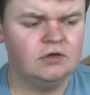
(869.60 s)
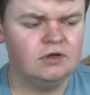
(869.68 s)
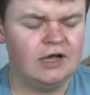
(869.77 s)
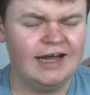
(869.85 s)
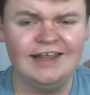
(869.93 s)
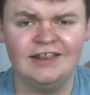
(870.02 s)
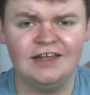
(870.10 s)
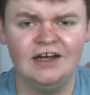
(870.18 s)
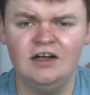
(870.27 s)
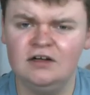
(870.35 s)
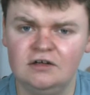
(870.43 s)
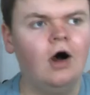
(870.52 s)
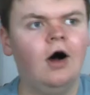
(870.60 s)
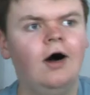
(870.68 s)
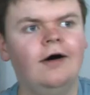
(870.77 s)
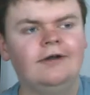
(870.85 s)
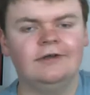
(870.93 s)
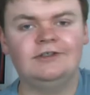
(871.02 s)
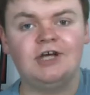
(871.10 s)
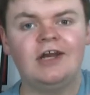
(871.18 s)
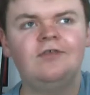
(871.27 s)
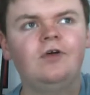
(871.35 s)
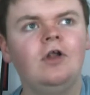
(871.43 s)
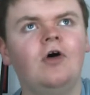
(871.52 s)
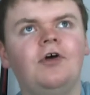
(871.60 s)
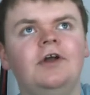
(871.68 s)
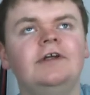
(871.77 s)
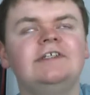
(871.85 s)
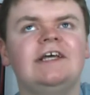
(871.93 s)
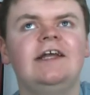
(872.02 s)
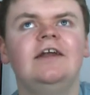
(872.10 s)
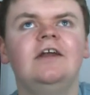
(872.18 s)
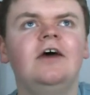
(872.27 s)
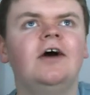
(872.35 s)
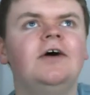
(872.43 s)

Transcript: anything. Oh, Jennifer Lawrence in